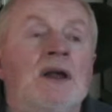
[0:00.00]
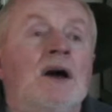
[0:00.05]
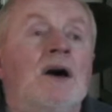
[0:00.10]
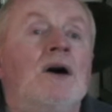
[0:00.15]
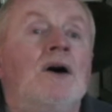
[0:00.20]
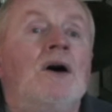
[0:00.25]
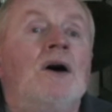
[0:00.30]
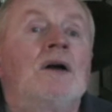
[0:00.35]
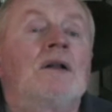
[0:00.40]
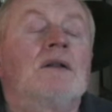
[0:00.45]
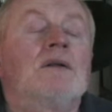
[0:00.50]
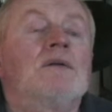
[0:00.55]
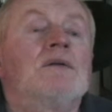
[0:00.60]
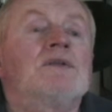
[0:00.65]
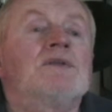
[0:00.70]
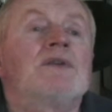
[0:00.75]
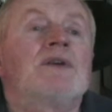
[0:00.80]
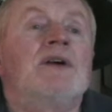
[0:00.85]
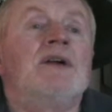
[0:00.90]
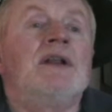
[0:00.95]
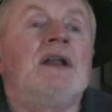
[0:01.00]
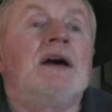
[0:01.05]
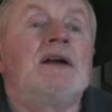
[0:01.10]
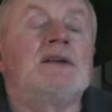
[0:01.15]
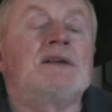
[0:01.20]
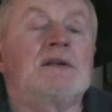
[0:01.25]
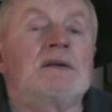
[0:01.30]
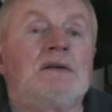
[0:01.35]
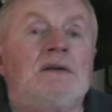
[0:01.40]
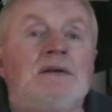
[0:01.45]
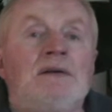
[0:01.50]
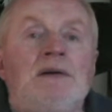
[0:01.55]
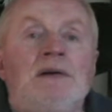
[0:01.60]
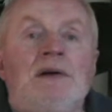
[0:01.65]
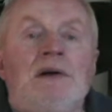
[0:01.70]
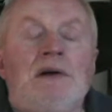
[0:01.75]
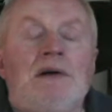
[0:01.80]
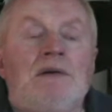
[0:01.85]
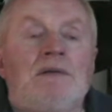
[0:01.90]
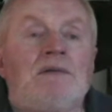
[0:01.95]
Yeah, Auckland was very nice.
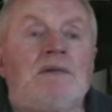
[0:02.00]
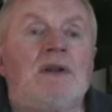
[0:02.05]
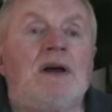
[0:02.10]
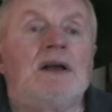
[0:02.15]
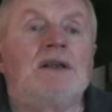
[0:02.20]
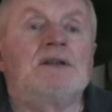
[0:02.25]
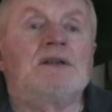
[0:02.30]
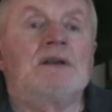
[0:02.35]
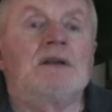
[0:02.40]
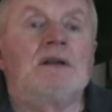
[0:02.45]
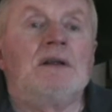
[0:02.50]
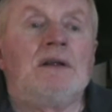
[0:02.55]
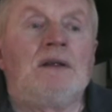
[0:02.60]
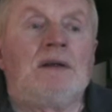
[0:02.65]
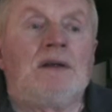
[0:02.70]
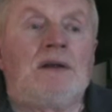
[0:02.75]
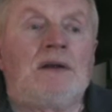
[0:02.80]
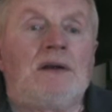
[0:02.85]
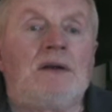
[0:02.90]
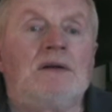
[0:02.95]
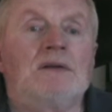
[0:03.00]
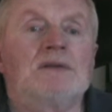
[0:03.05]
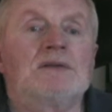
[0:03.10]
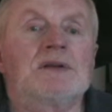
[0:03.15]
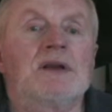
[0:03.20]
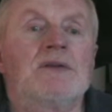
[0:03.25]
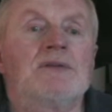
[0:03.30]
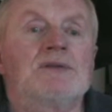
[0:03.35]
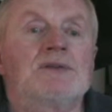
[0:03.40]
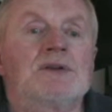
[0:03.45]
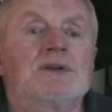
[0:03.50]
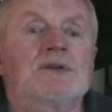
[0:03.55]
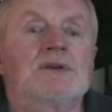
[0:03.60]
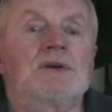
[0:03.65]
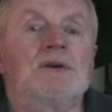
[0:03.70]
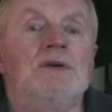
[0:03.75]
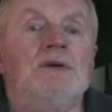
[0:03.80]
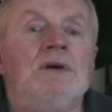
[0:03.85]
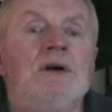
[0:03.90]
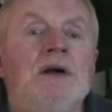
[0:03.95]
Climate nice. like San Francisco. San
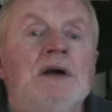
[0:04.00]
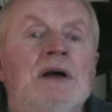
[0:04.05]
Francisco.